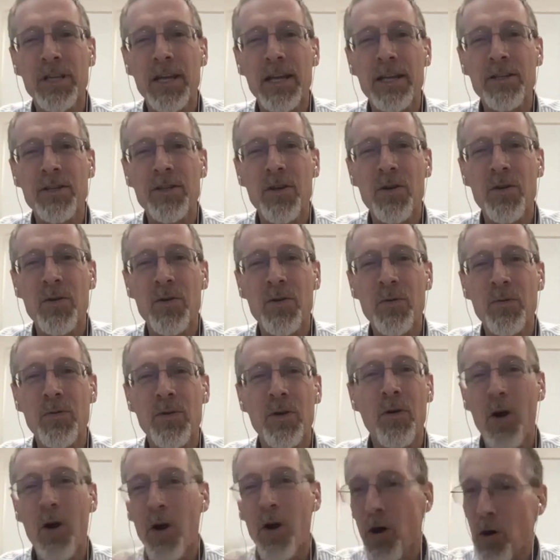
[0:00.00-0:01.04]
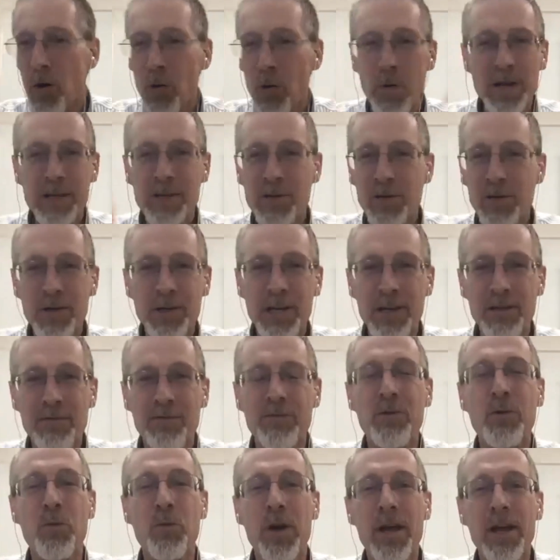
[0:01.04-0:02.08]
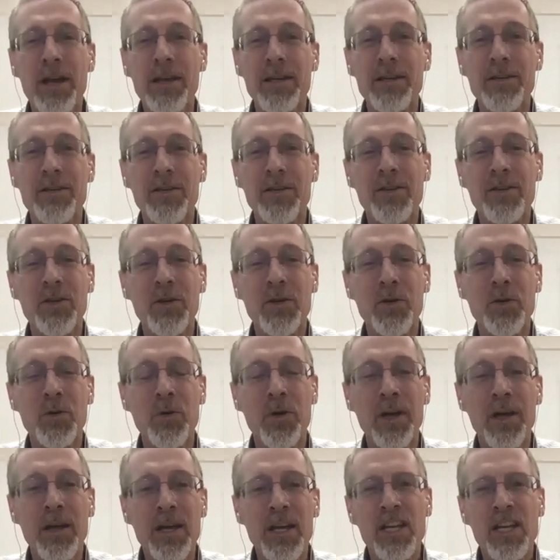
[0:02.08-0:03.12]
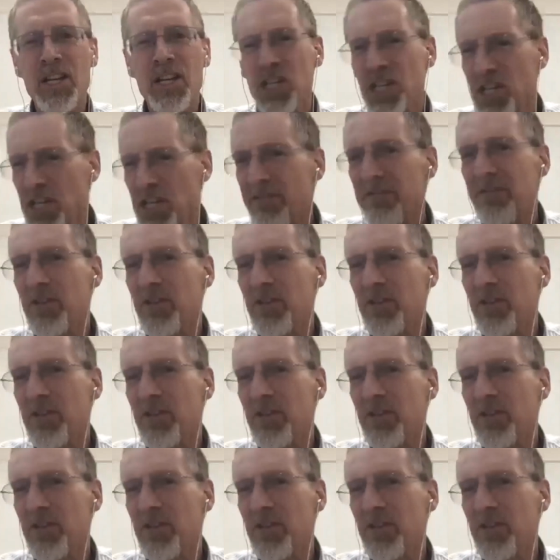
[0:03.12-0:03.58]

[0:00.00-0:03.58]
And so they're always looking for ways to shift